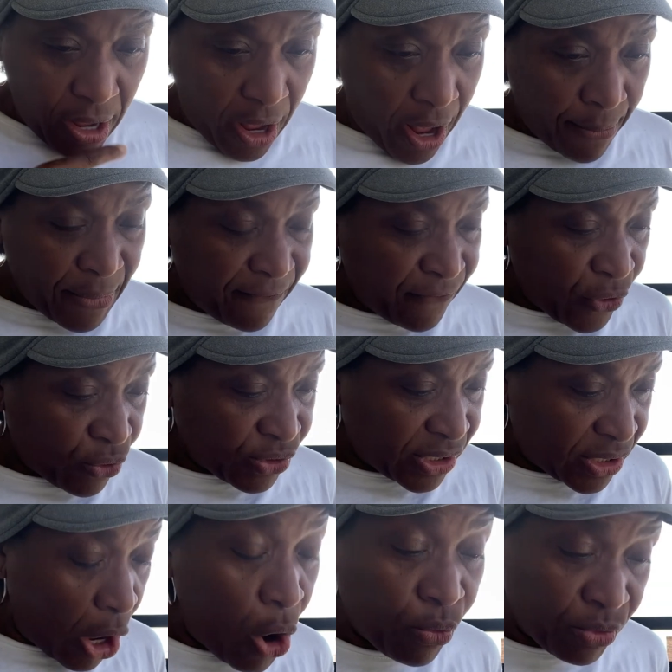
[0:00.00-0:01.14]
I'm in verse.
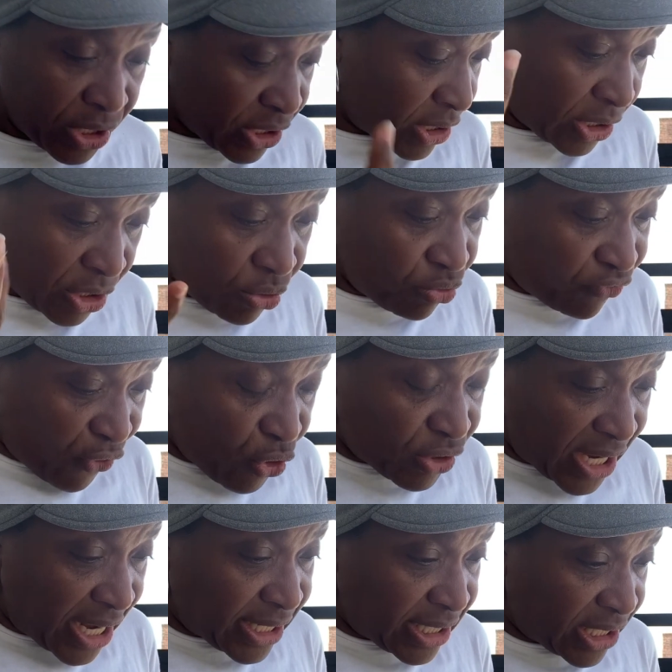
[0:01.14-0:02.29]
Oh, this is still verse
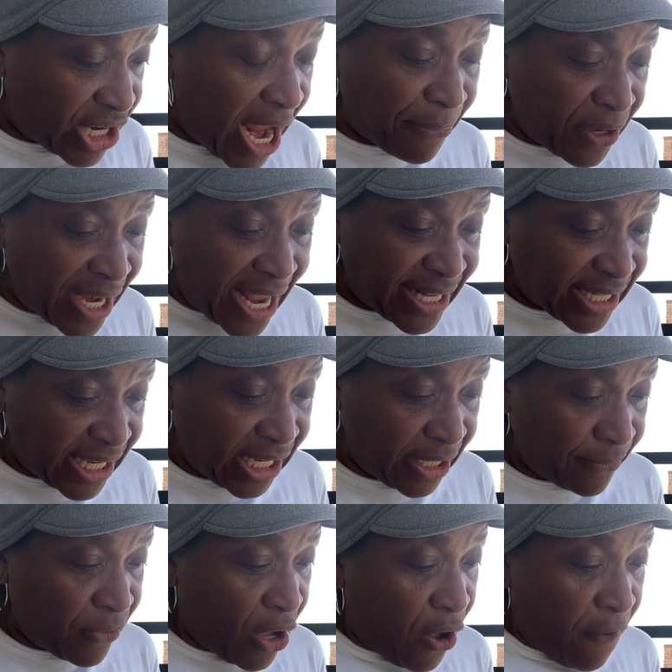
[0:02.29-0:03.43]
19, chapter 19,
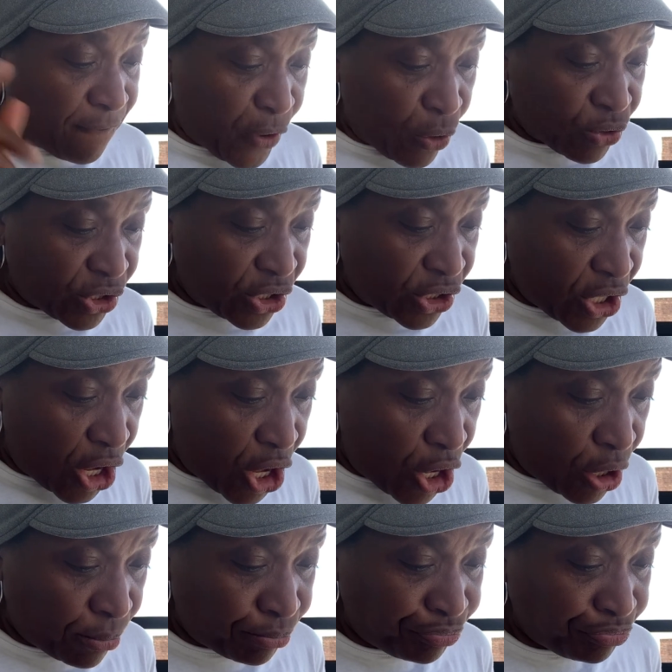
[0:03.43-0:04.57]
verses
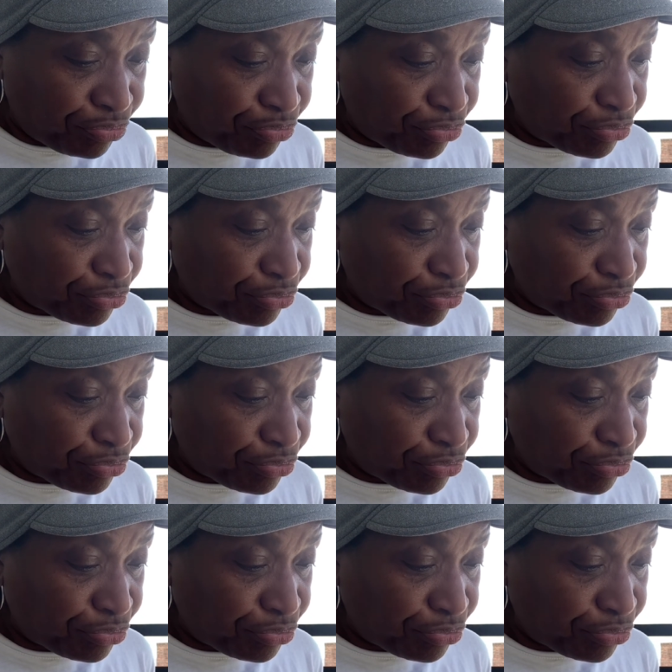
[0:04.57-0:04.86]
um